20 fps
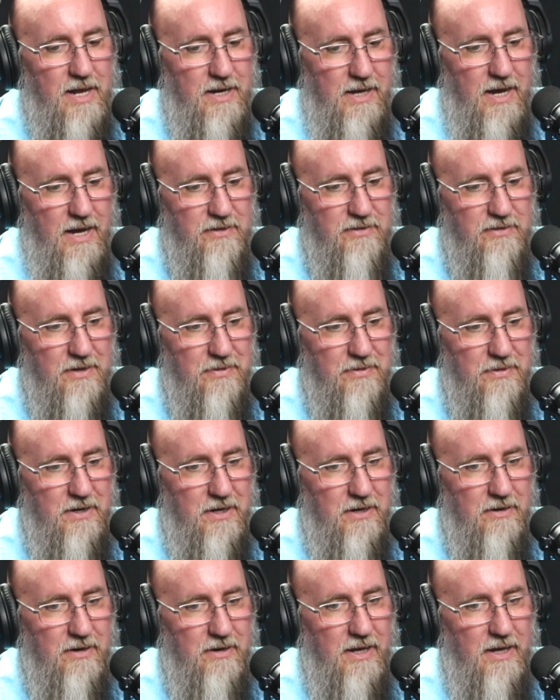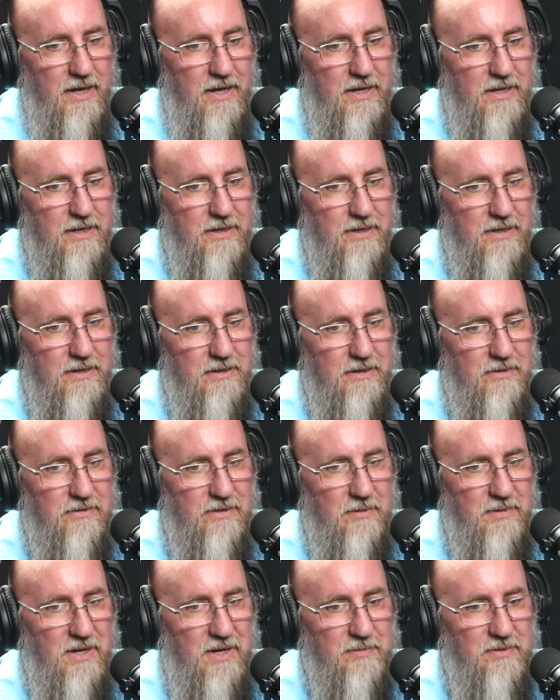of guys out there, and
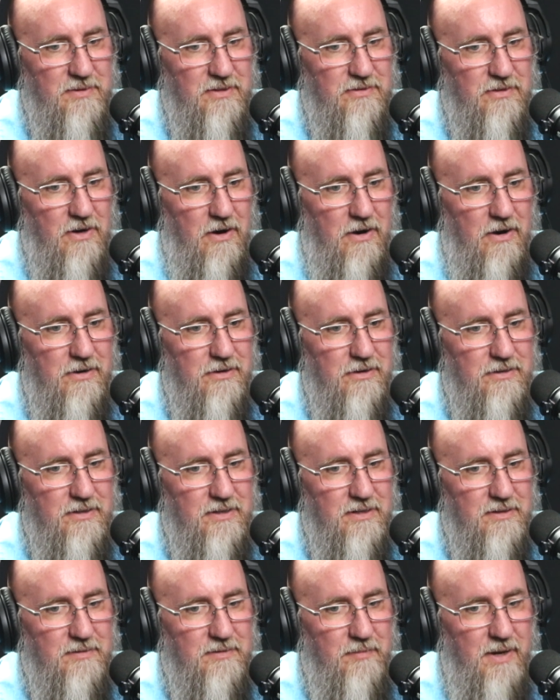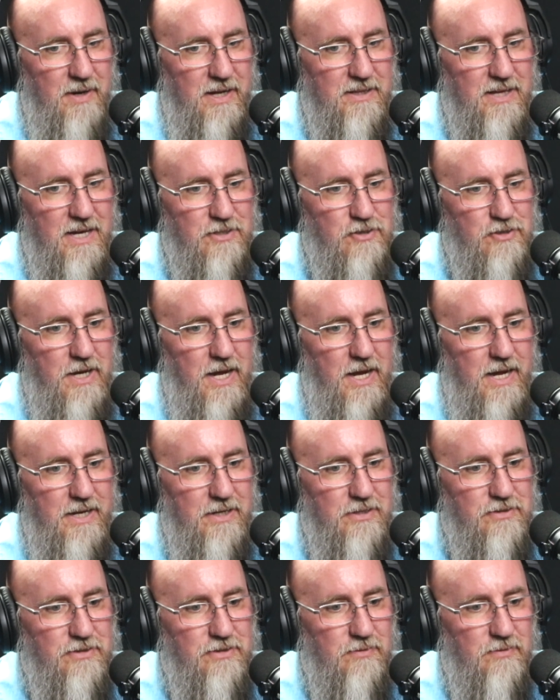sometimes it's hard to make that
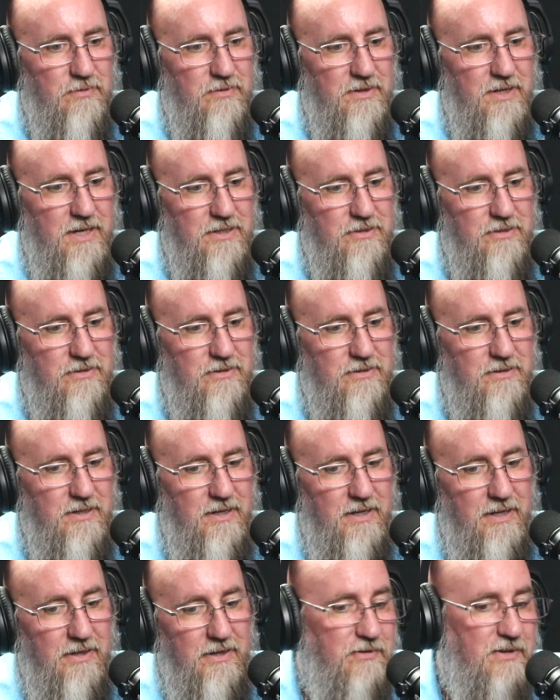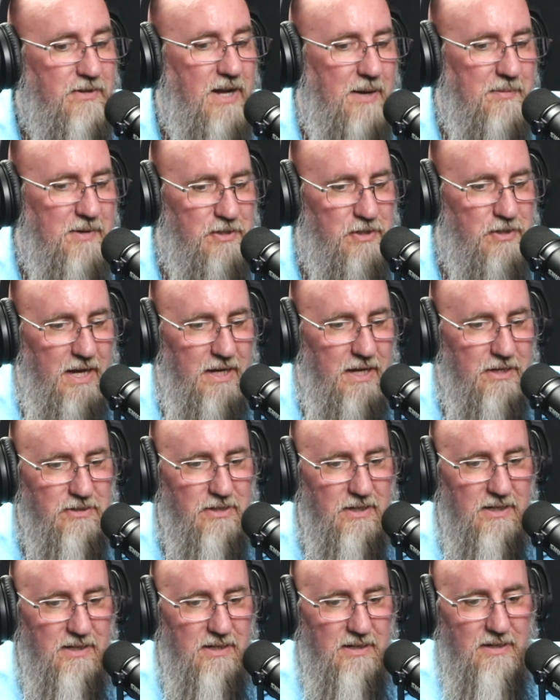change, that it is time to
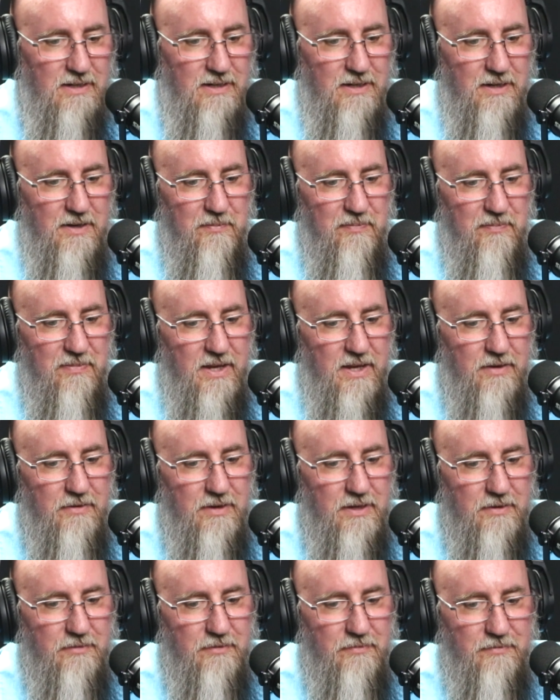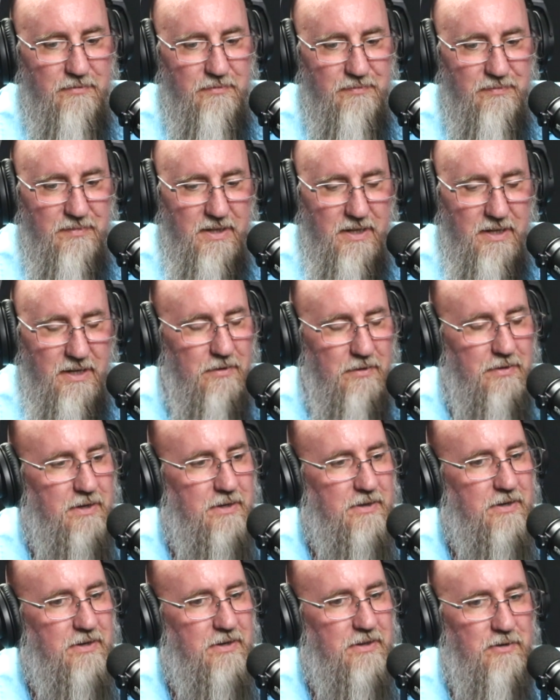change. If you know,
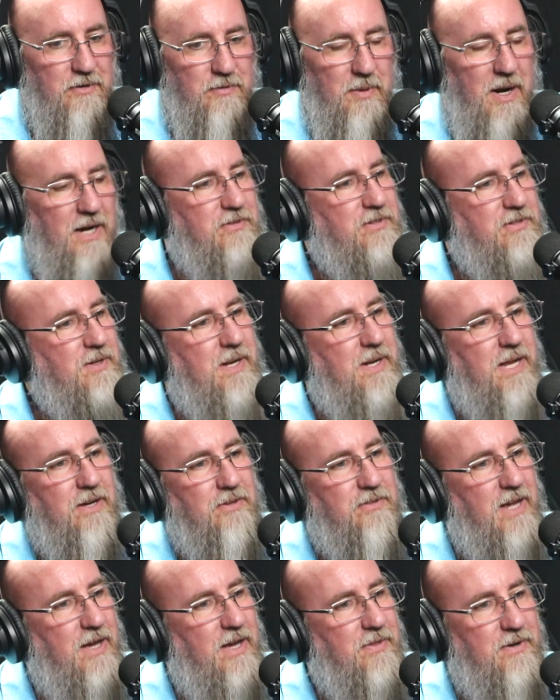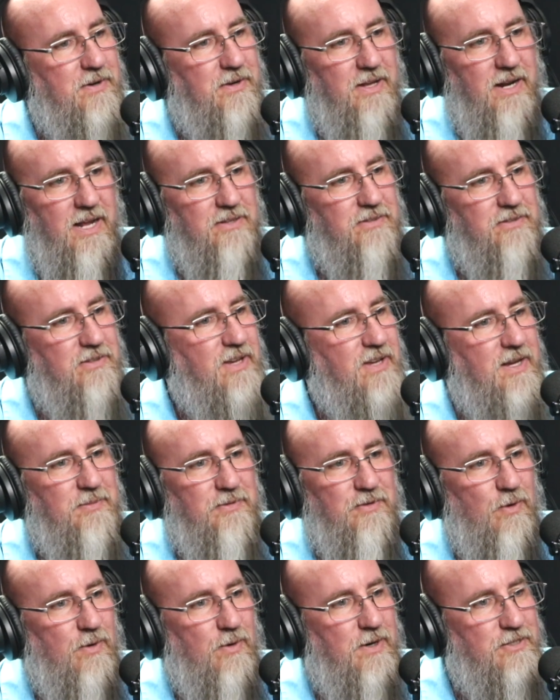there's probably somebody else out there that has the same
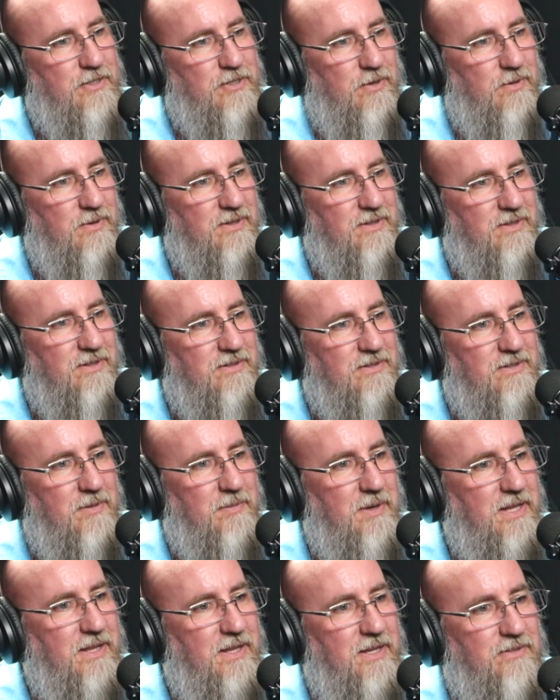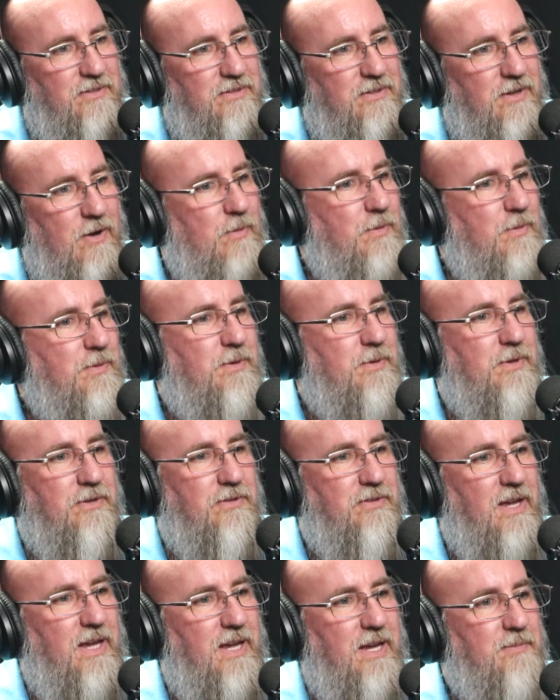story as you, somebody that's going through the
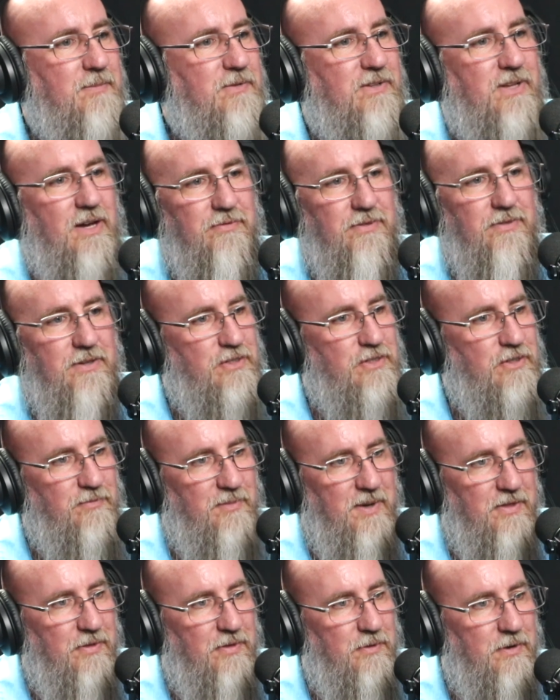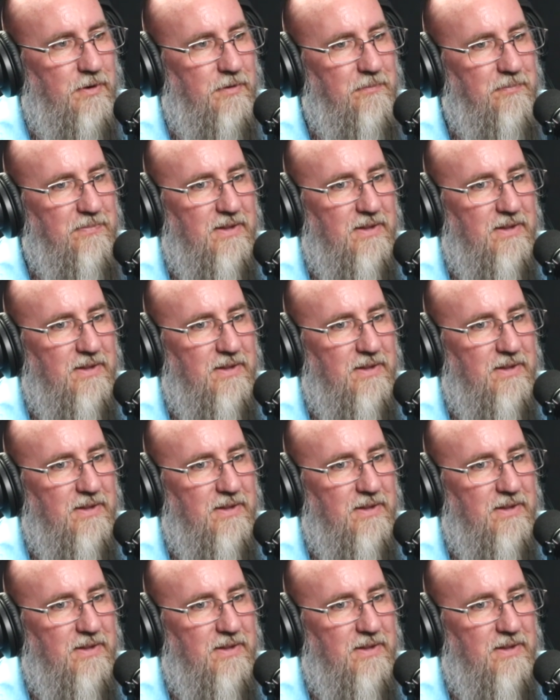same stuff that you've been through.